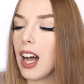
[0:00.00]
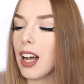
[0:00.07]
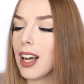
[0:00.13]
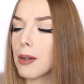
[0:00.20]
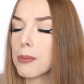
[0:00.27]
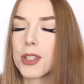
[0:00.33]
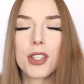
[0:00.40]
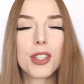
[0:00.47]

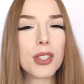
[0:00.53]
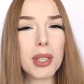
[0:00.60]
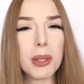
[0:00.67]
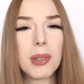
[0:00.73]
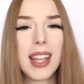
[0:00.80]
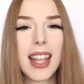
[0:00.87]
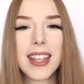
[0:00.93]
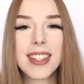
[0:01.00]
I'm just so
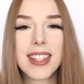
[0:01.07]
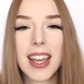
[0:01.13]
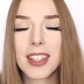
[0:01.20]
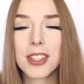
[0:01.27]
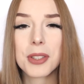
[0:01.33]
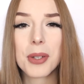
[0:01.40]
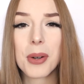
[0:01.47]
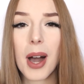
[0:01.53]
lazy, I
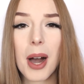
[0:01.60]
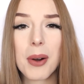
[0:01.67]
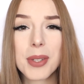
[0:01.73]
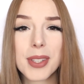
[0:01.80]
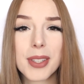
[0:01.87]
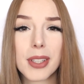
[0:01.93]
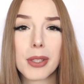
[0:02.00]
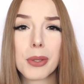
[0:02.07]
don't know how
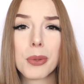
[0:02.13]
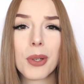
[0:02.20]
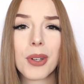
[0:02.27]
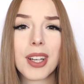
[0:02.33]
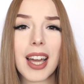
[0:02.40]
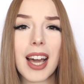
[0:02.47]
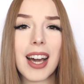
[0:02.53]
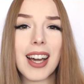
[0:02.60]
it's gonna
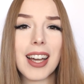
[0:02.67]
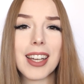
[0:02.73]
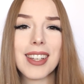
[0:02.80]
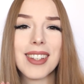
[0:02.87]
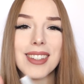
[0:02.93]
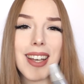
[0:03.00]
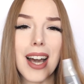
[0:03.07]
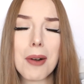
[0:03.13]
work.
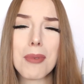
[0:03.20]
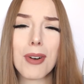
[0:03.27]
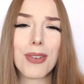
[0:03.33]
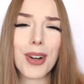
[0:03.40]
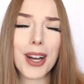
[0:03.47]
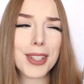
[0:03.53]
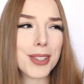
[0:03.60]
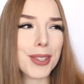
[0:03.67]
I'm
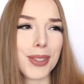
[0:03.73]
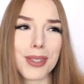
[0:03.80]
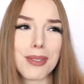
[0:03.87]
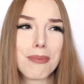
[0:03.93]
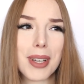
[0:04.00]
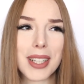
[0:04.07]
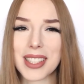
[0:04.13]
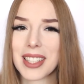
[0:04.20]
afraid to
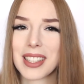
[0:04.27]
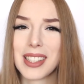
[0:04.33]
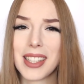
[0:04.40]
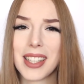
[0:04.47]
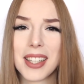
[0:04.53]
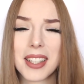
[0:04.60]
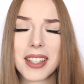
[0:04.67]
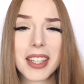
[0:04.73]

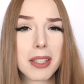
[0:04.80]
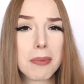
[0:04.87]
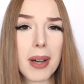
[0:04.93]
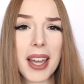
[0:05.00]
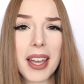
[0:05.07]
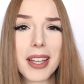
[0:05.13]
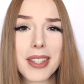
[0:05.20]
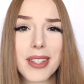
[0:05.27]
basically get my
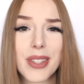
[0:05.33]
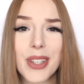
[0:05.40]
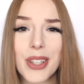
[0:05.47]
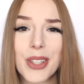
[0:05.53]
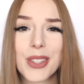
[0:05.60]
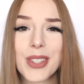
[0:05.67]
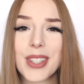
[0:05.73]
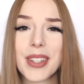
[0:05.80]
hands
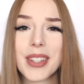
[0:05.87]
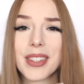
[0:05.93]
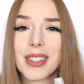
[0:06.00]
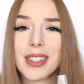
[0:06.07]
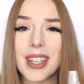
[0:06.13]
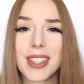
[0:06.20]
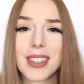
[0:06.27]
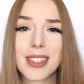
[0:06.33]
dirty and
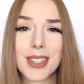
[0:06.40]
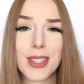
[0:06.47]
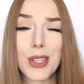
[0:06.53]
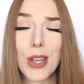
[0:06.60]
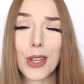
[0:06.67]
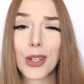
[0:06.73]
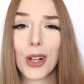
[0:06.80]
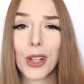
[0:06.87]
get this
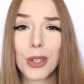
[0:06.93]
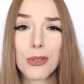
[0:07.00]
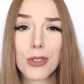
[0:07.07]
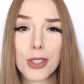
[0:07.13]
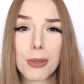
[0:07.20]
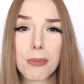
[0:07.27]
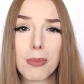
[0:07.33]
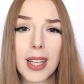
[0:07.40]
ink all over
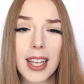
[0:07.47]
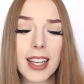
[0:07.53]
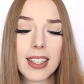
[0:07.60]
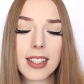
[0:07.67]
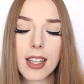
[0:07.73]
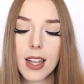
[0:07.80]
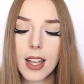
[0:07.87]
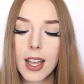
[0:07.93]
the
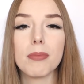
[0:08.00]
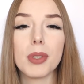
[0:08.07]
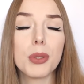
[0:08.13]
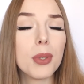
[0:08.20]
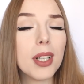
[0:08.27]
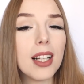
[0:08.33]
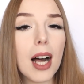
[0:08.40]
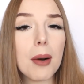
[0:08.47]
place. But
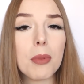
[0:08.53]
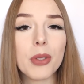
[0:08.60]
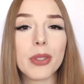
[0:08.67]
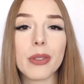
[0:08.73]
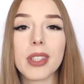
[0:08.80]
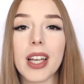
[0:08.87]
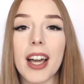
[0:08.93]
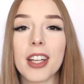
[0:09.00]
well, I'm
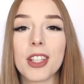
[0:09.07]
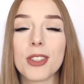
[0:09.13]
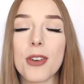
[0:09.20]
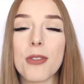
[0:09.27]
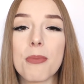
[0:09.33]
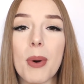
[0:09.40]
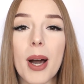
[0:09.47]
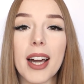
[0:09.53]
also tired
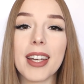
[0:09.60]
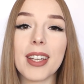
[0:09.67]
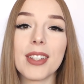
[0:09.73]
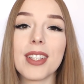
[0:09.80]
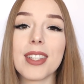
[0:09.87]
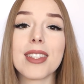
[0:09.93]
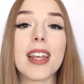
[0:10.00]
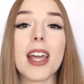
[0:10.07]
of buying
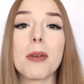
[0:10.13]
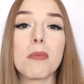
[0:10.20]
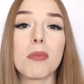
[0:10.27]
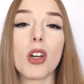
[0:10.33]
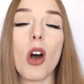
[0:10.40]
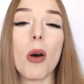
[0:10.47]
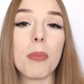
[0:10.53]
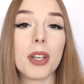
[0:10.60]
the same
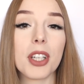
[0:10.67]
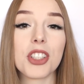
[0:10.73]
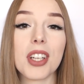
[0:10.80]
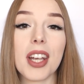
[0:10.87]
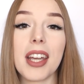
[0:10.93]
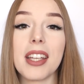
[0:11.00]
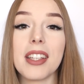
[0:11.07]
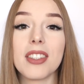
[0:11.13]
Copic
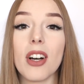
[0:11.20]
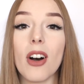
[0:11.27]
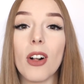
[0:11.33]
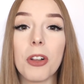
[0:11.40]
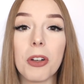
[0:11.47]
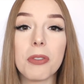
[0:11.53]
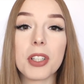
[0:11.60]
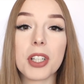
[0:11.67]
shade all
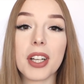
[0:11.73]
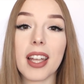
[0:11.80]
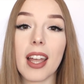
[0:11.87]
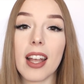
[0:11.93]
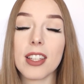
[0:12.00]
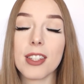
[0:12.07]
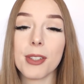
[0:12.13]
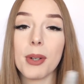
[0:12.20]
over
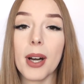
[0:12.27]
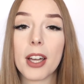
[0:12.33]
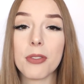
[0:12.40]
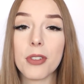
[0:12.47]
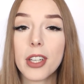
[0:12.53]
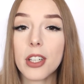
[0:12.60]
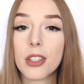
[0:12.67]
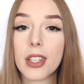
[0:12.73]
again, so I
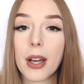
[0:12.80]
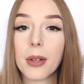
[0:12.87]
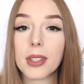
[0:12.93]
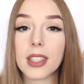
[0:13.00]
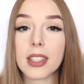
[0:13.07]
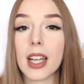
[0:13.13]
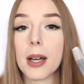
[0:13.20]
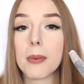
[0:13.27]
figured out
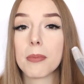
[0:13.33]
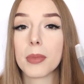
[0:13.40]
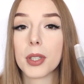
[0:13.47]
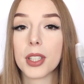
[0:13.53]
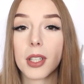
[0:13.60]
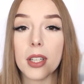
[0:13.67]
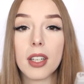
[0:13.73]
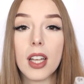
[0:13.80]
that I'm
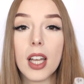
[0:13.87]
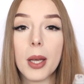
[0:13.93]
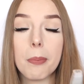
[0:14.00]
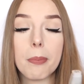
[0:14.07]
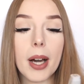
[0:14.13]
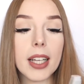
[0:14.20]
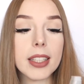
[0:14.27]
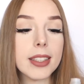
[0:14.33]
gonna
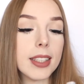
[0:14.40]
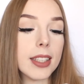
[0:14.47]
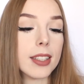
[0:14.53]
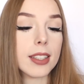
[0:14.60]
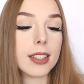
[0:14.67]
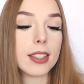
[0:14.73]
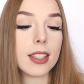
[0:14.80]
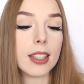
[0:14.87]
buy
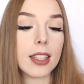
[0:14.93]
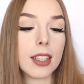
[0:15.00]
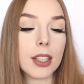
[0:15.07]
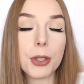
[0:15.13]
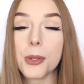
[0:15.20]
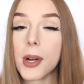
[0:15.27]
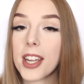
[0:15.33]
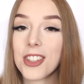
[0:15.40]
this
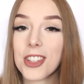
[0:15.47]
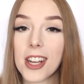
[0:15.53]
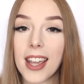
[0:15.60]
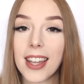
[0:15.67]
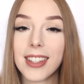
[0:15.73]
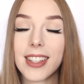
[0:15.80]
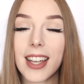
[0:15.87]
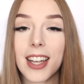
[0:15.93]
gray
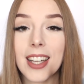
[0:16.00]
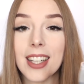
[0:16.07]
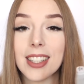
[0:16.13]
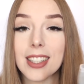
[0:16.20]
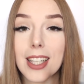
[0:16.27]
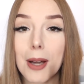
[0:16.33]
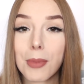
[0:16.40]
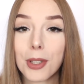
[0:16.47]
shade
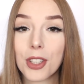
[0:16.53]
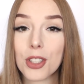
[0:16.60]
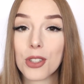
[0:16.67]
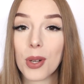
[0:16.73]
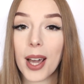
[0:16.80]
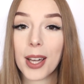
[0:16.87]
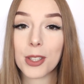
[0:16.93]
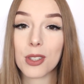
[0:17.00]
and I'm gonna
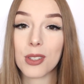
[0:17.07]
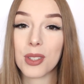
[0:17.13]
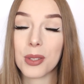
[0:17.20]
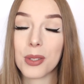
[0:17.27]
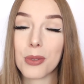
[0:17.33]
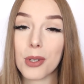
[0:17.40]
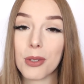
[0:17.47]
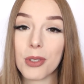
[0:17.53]
try
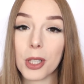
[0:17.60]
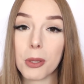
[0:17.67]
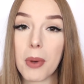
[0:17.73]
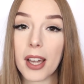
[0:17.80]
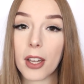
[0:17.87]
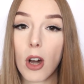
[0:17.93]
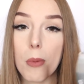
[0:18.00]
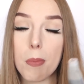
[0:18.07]
to refill my
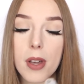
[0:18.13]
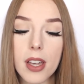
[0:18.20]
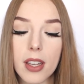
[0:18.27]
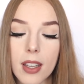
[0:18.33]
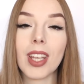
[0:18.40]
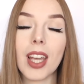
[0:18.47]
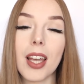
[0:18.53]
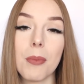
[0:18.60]

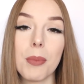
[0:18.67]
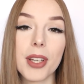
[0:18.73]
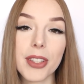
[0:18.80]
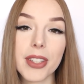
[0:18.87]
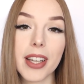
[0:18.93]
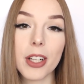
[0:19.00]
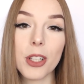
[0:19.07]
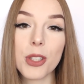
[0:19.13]
Copic. Because
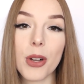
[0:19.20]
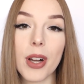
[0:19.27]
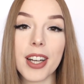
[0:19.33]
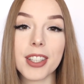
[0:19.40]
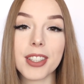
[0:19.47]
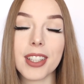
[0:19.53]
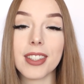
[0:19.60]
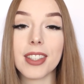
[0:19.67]
I also
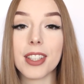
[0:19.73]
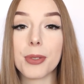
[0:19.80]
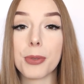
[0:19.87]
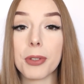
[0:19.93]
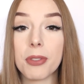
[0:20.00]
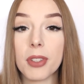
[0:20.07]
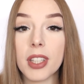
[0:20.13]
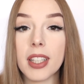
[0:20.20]
heard that this
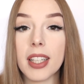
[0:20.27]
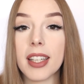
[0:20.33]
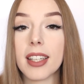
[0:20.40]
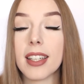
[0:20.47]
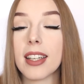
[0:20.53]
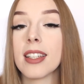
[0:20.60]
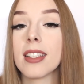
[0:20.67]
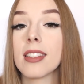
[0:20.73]
refill
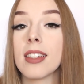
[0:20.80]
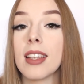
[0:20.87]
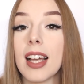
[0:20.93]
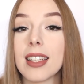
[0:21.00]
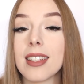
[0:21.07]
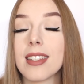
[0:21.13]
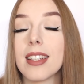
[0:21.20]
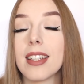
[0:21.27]
ink is
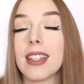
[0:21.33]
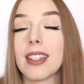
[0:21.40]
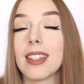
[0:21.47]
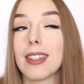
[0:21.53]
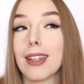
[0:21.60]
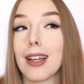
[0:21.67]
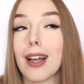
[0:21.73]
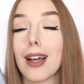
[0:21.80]

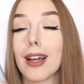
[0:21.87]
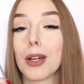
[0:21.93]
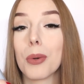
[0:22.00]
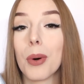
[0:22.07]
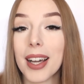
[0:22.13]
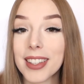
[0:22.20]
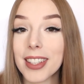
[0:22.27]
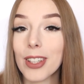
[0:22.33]
lasting
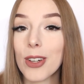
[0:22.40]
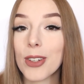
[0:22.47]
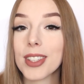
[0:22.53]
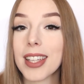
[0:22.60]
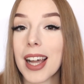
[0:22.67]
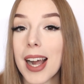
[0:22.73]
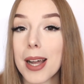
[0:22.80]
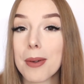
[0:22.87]
quite a long
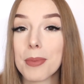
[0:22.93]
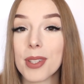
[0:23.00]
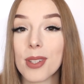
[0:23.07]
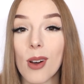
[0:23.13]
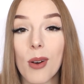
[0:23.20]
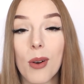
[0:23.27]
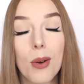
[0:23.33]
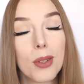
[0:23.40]
time,
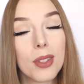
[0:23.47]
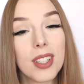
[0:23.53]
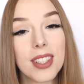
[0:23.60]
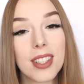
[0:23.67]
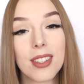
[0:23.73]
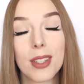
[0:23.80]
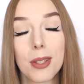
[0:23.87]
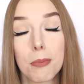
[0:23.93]
so this
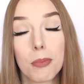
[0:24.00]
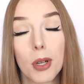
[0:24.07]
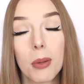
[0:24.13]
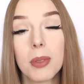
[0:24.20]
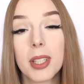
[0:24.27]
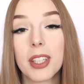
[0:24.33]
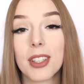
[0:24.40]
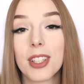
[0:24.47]
is
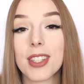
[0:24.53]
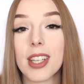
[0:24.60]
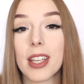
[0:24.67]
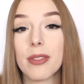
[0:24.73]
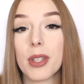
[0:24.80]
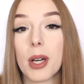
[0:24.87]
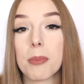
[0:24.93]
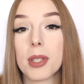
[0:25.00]
probably gonna save
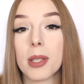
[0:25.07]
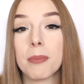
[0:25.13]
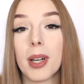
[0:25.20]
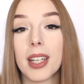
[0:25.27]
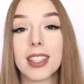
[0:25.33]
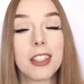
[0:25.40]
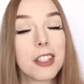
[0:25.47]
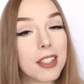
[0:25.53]
you up some
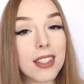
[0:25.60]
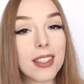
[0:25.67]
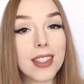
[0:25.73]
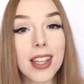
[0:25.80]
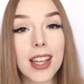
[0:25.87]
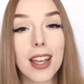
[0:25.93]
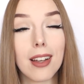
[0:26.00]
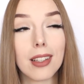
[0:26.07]
money. This is
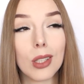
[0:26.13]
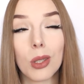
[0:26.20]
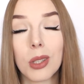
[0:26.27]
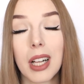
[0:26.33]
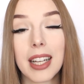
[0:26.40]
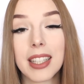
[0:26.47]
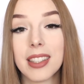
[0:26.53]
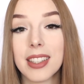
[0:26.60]
the whole
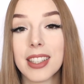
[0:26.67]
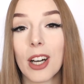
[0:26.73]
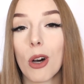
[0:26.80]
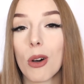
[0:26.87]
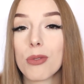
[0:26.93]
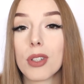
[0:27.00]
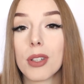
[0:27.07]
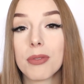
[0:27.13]
idea
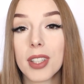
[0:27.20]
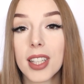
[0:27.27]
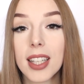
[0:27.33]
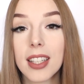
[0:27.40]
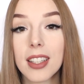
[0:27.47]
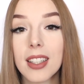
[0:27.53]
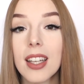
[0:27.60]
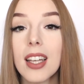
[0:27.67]
of
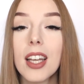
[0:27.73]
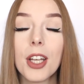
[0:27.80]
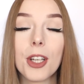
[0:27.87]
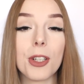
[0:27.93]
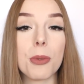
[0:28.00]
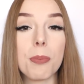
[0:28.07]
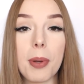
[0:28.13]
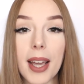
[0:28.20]
refilling
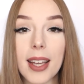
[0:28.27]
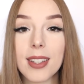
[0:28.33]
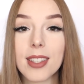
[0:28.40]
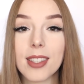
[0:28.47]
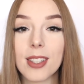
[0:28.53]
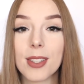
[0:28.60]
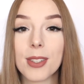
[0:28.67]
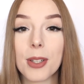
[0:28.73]
your pens,
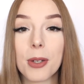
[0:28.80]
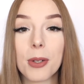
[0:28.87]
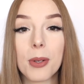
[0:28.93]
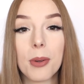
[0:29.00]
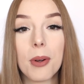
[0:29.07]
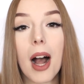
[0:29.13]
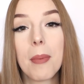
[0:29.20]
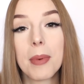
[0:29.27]

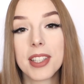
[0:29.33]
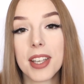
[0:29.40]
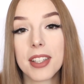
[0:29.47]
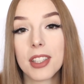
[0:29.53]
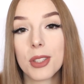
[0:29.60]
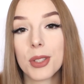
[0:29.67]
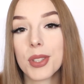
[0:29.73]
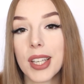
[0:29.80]
so I'm
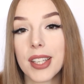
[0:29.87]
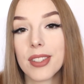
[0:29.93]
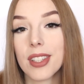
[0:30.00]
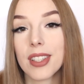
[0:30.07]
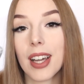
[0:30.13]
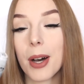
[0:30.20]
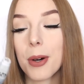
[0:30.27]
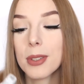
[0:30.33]
excited to test
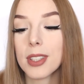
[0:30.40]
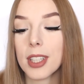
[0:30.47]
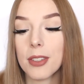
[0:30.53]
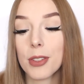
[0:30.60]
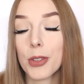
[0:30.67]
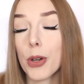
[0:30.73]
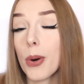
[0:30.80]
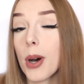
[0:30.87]
it out,
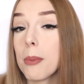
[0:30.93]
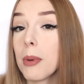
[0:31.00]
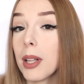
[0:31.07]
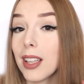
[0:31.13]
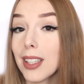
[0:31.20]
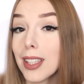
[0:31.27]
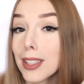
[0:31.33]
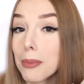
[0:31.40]
even though I'm a
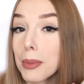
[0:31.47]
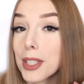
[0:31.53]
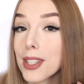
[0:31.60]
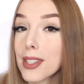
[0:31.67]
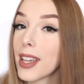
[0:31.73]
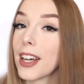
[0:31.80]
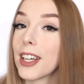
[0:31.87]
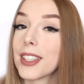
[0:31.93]
little bit
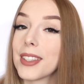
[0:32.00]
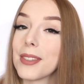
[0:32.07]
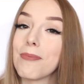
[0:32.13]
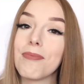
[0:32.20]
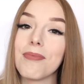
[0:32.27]
scared.